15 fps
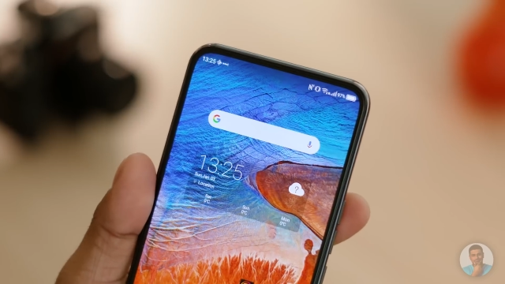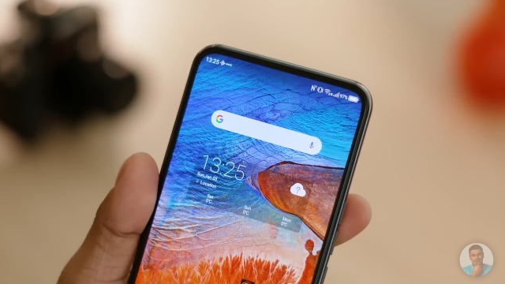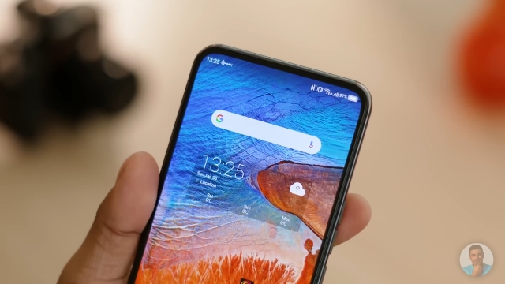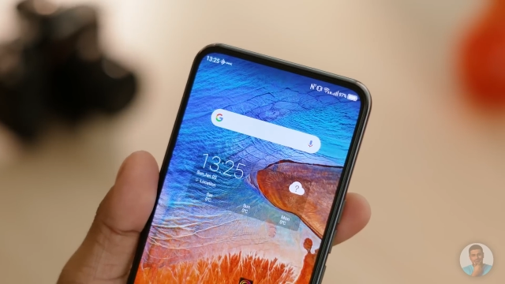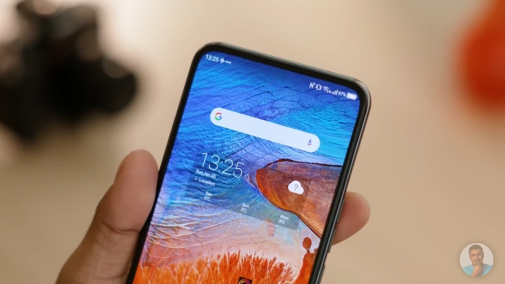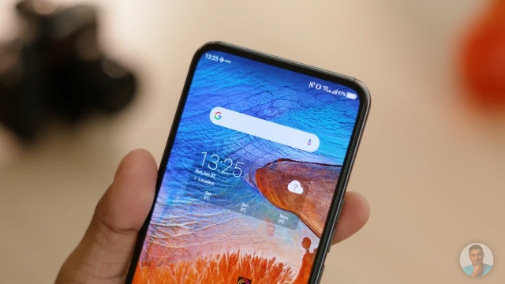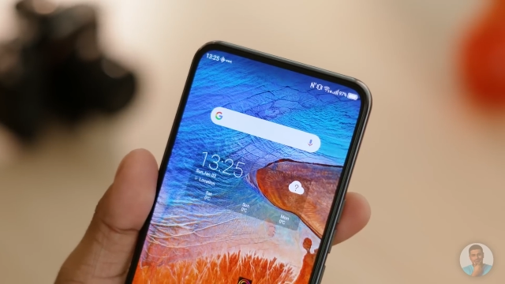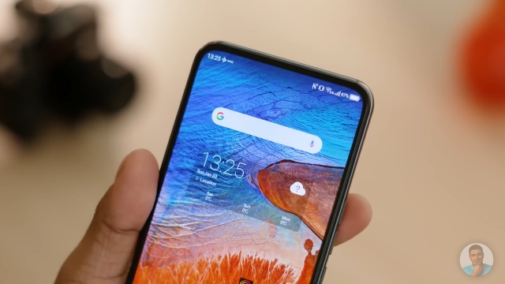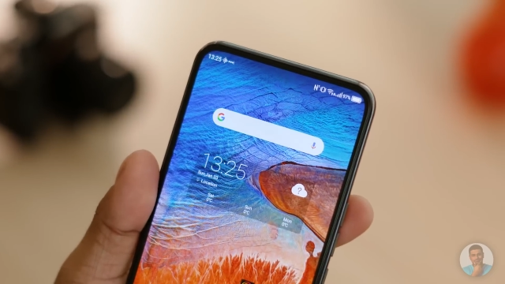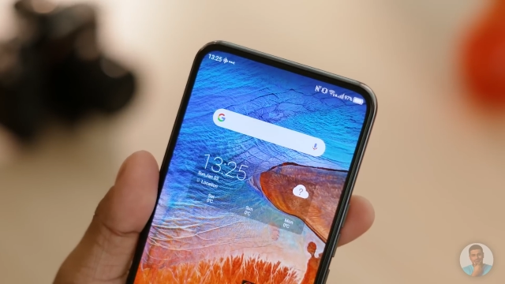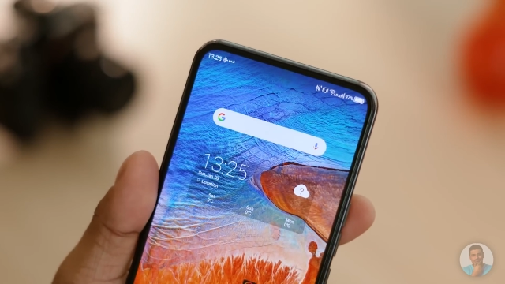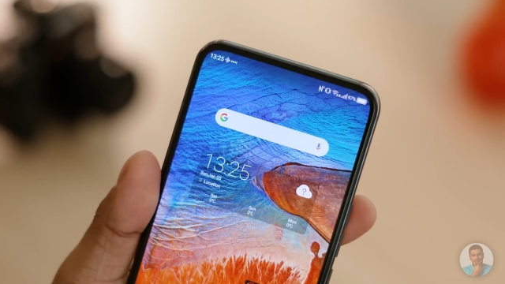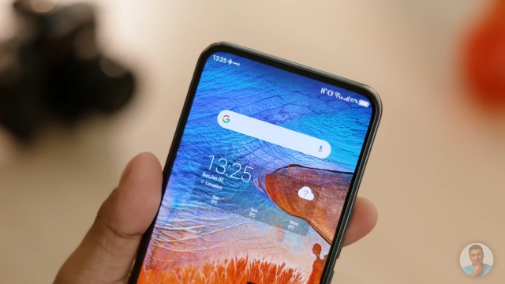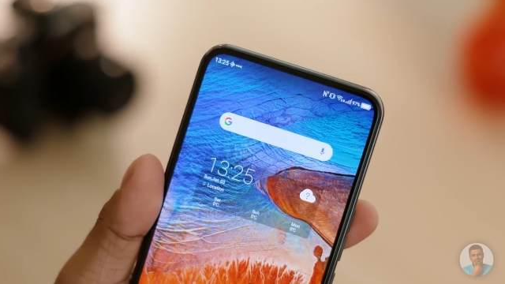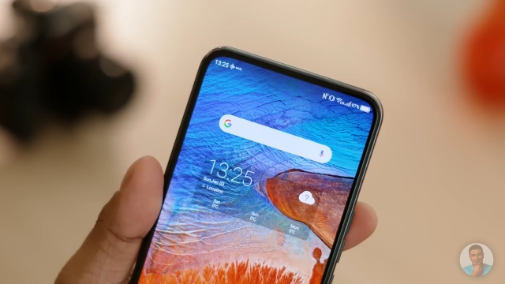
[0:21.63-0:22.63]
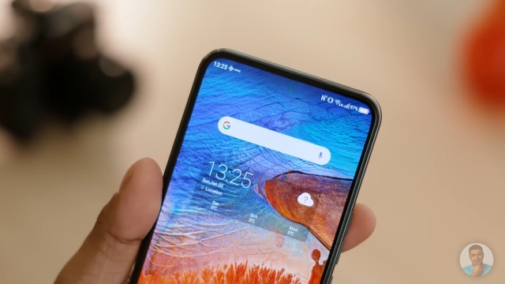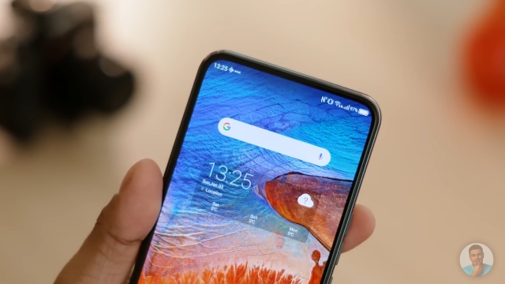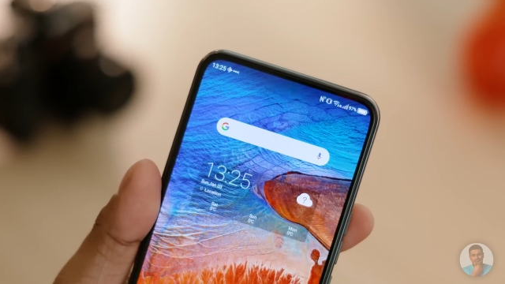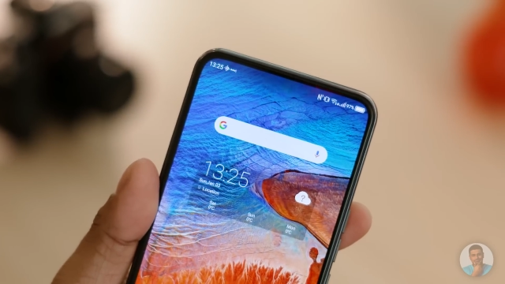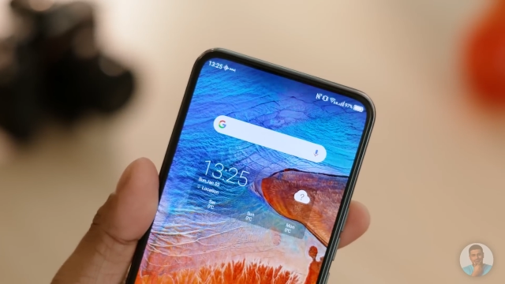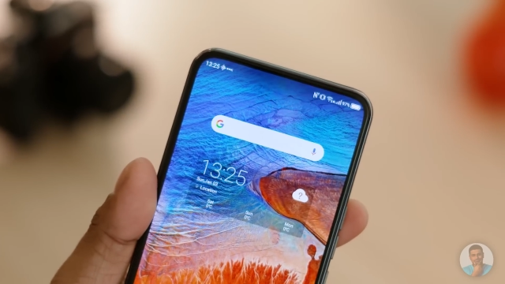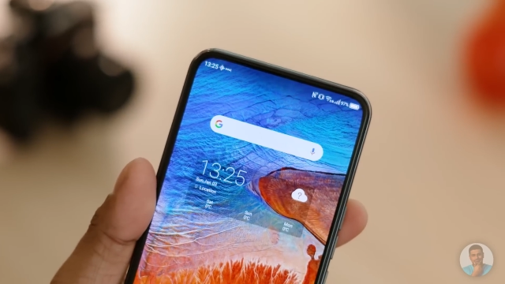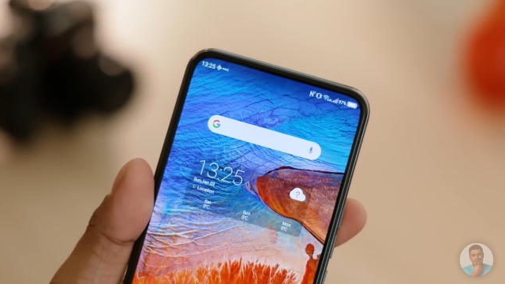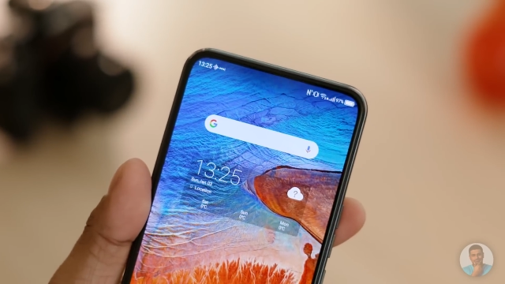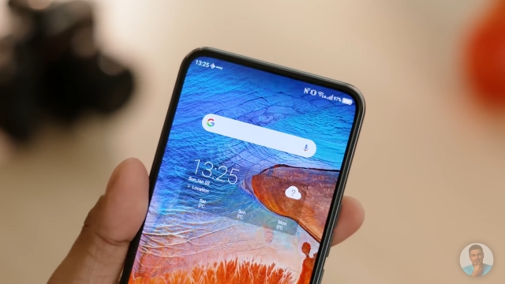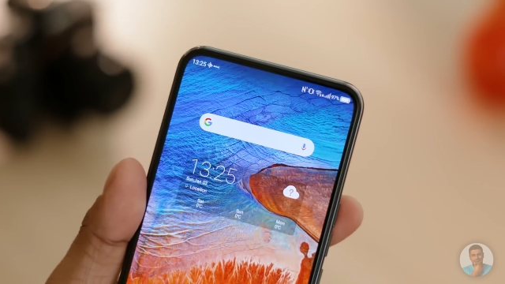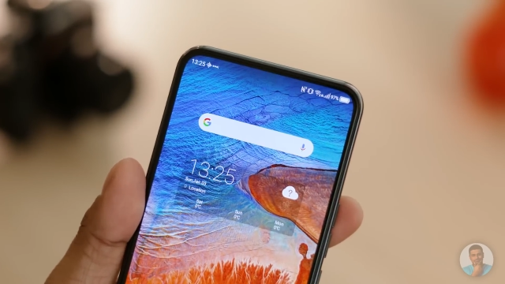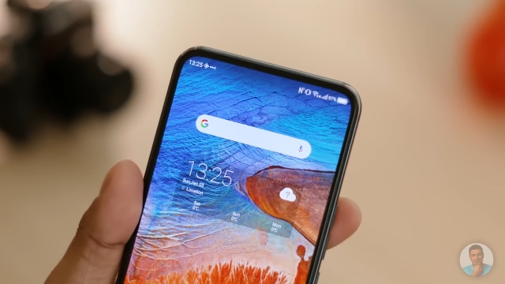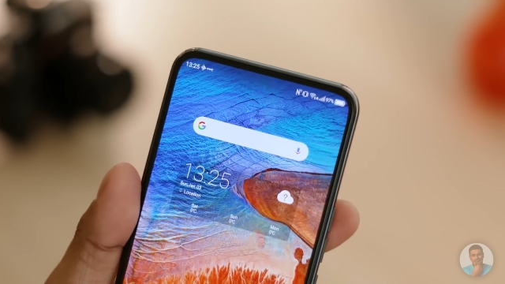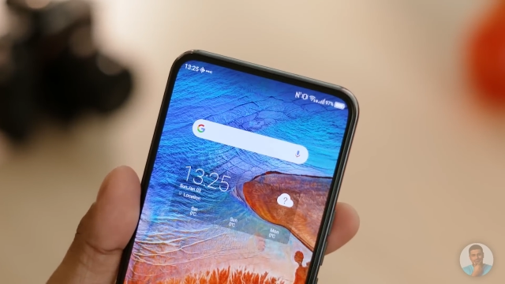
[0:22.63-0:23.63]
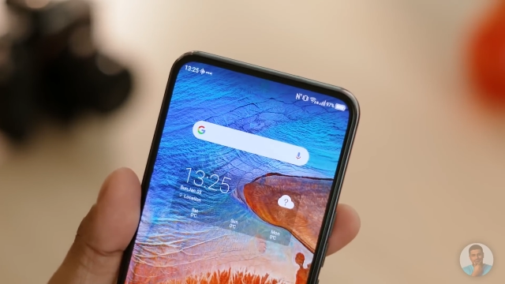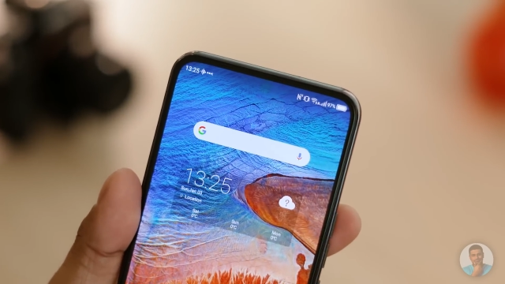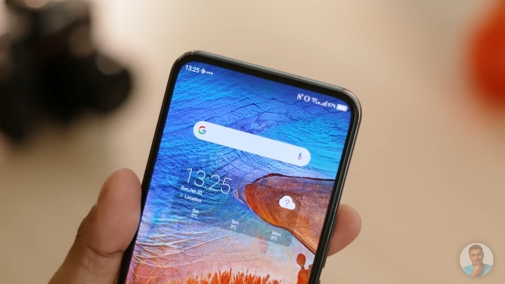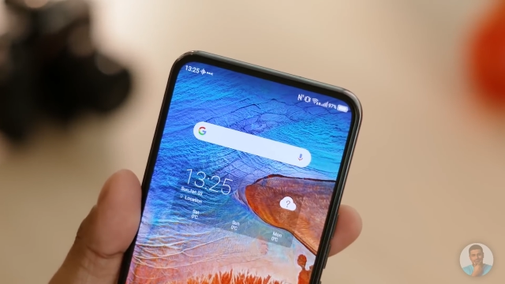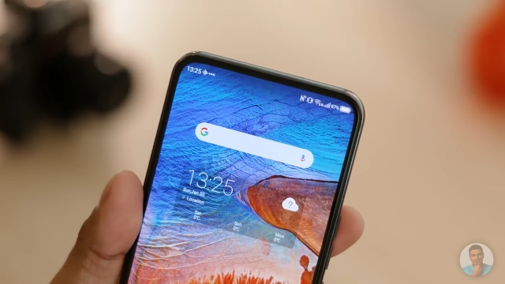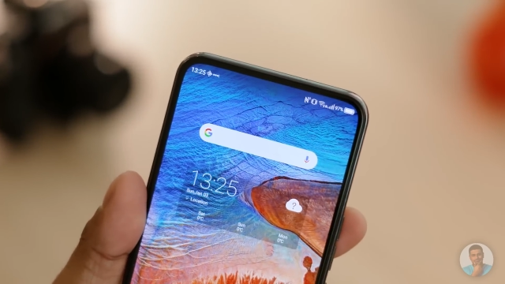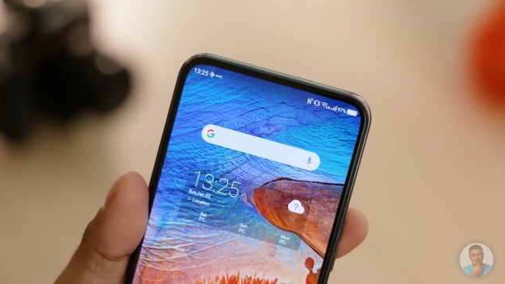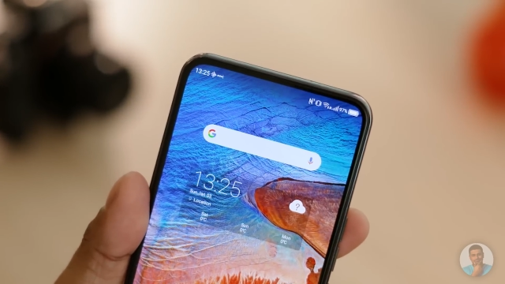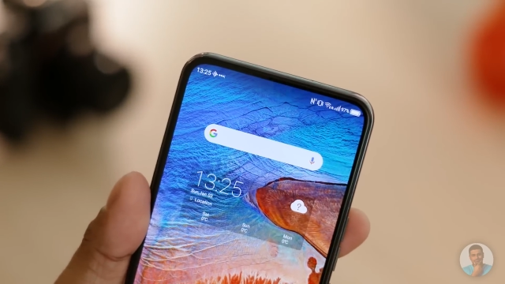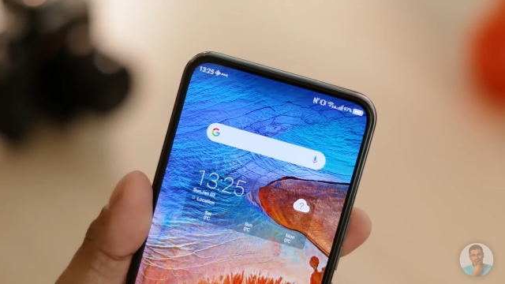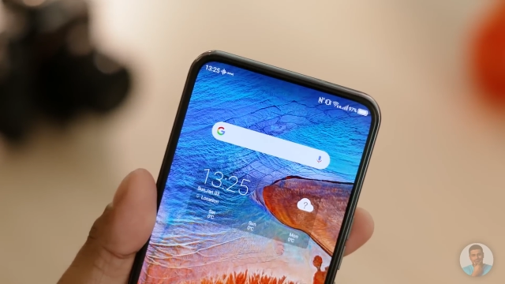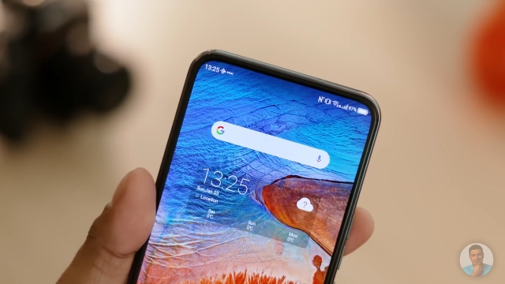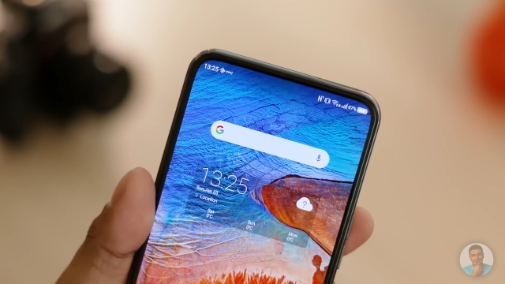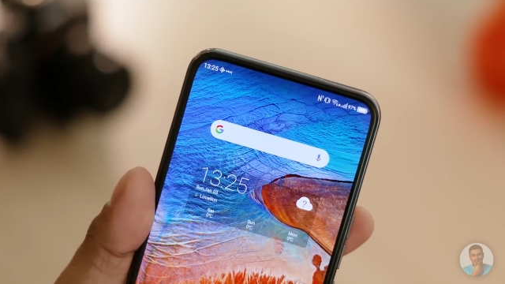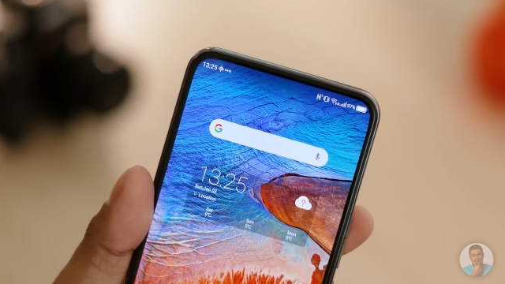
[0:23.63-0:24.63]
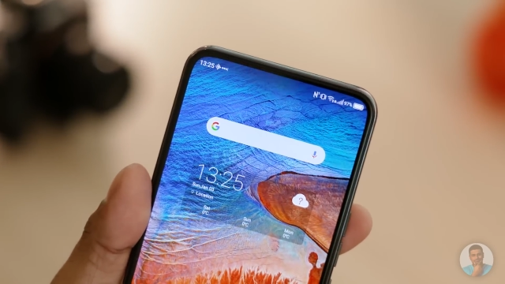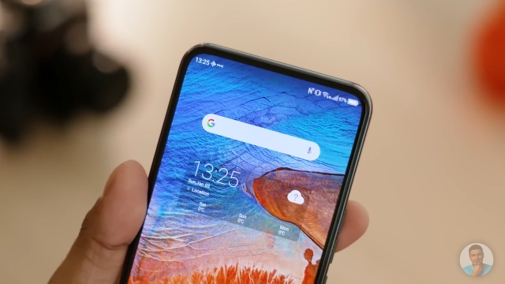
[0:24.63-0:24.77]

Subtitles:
No face is visible, so there are no lips to read.